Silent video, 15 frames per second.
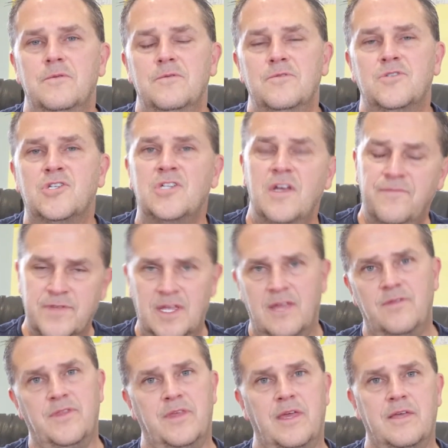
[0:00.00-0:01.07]

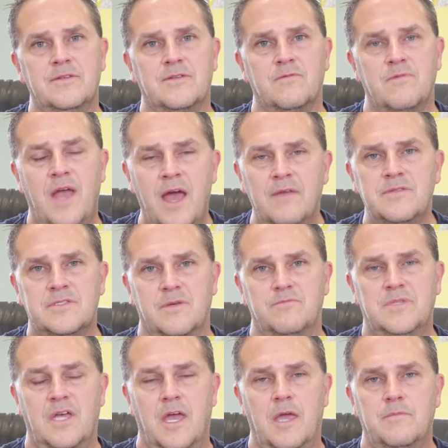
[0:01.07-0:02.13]
shifting things around
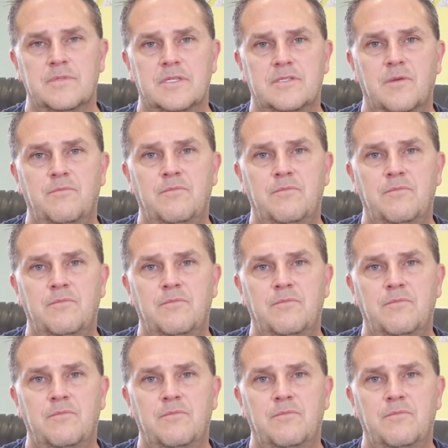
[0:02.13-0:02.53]
sometimes, it's a